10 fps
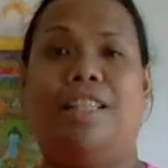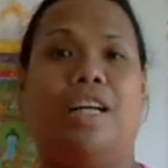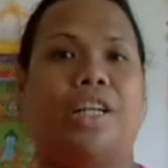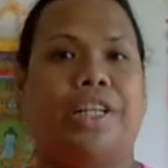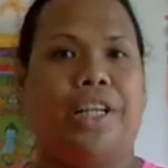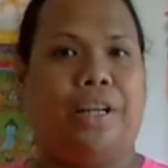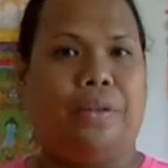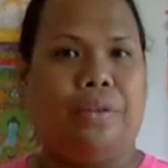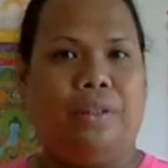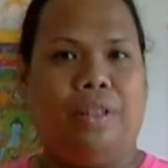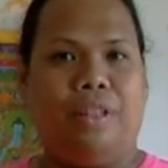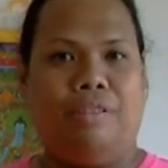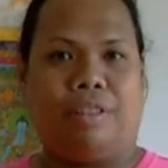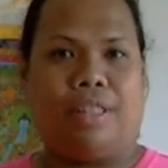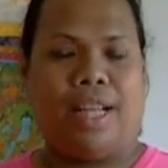scenario
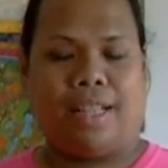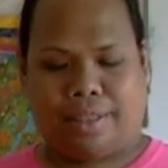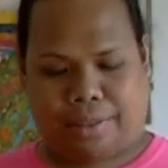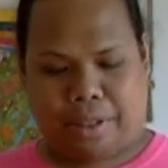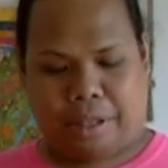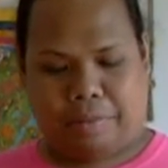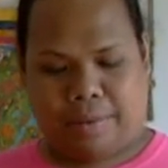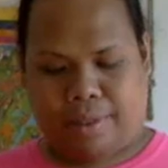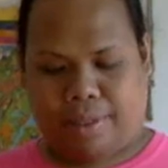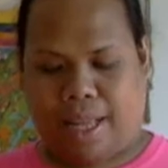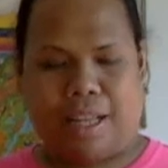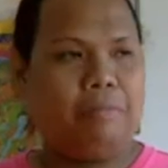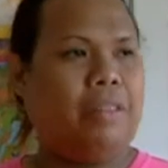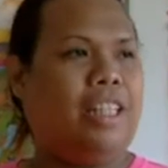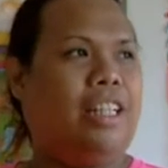for next term,
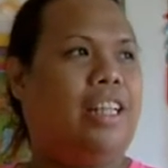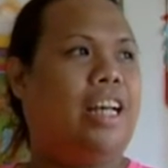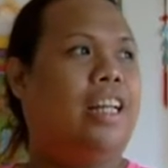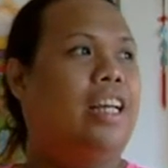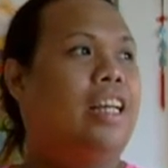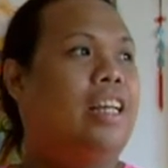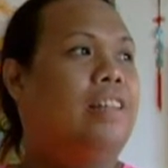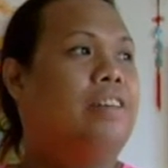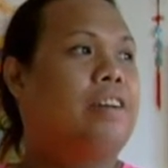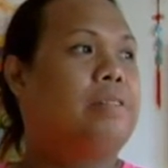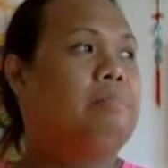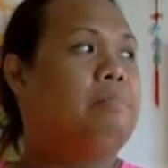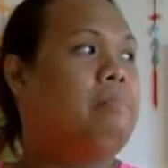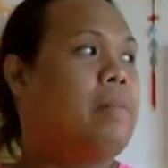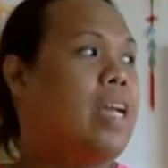telling me that there
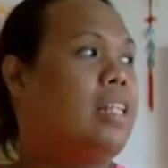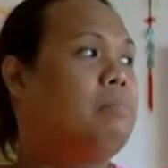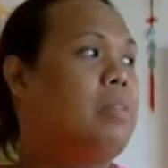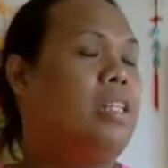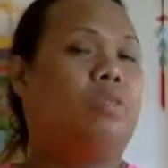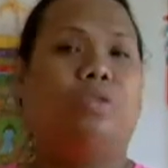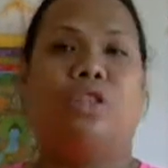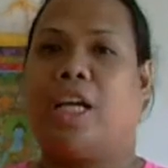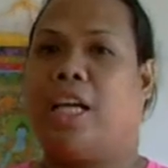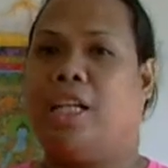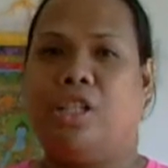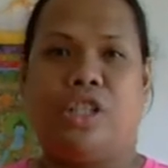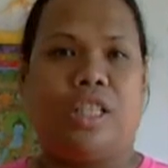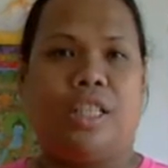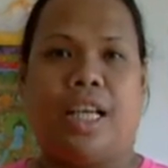might be no
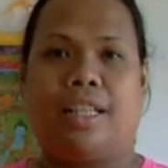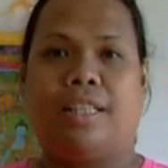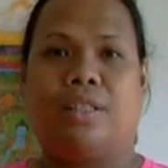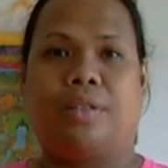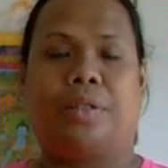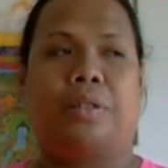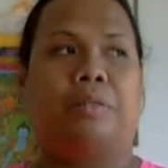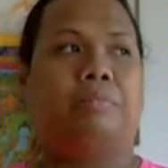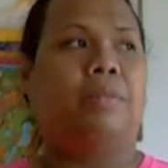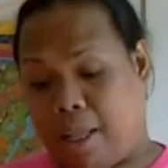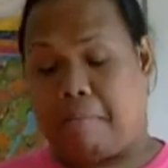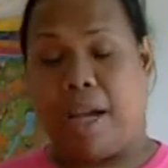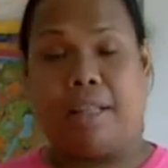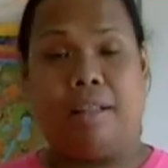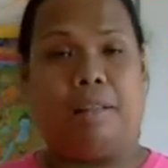change in next term.
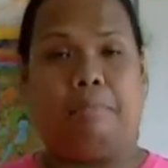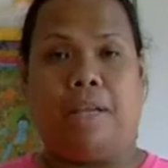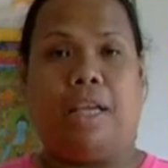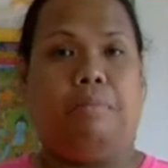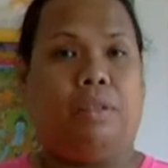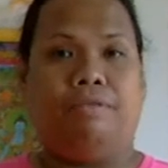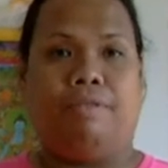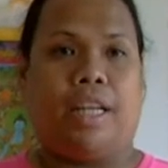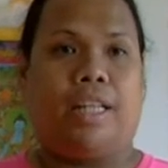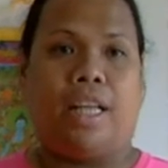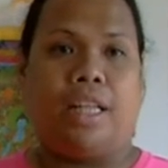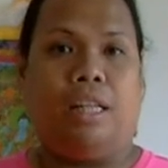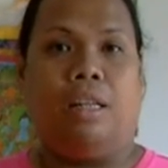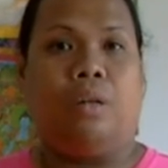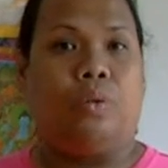They might not be able to find
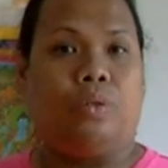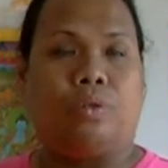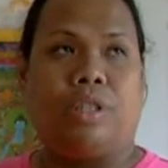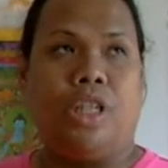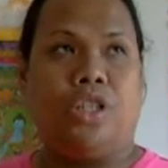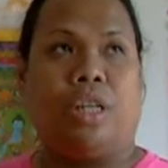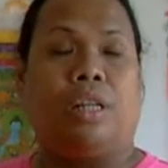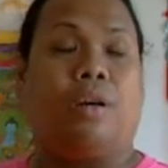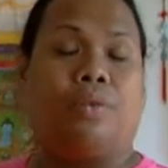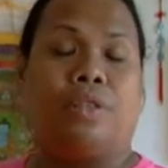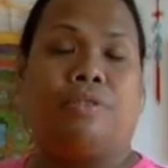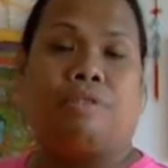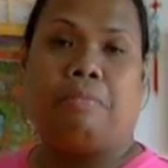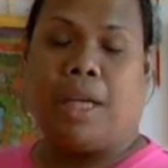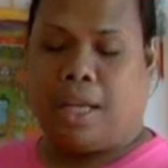any loads or teaching loads
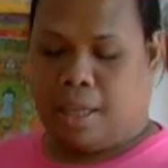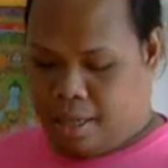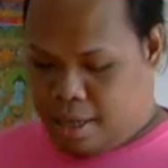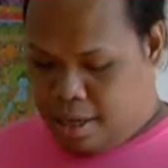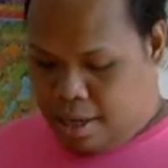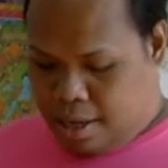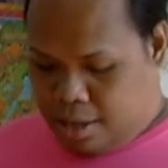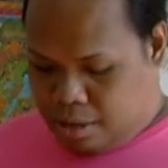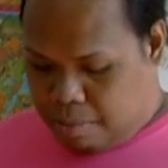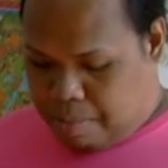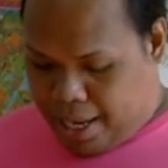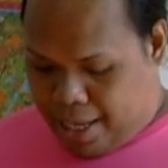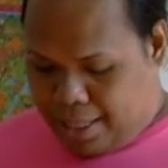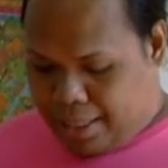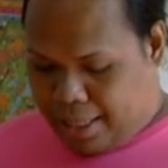for me. So
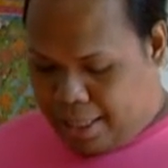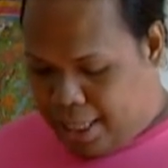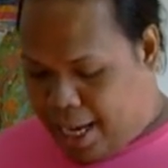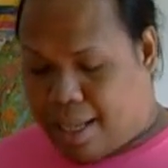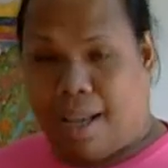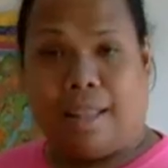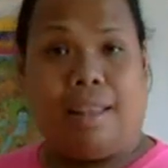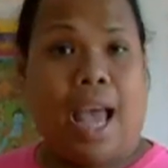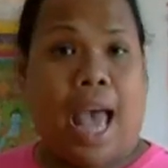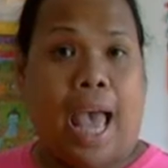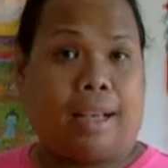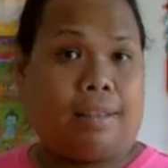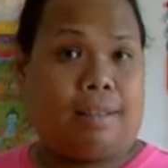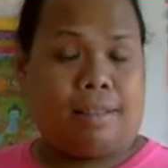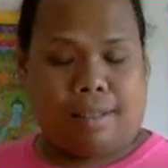basically, I got the
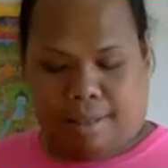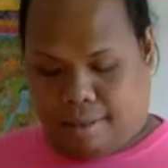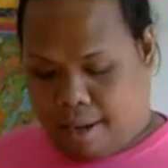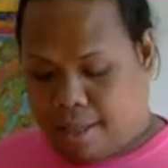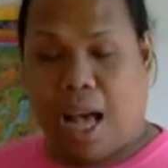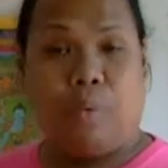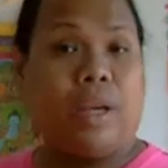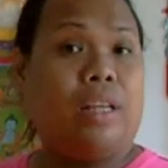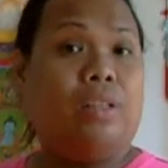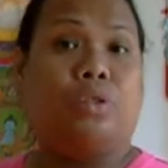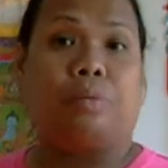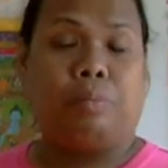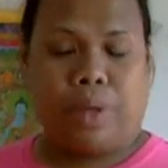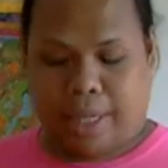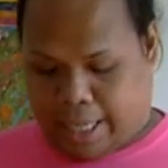axe. That's how I
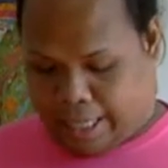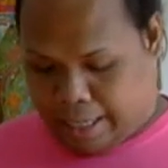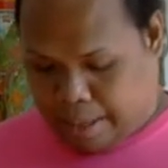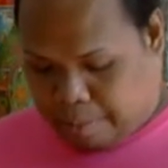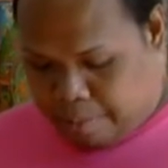interpret it.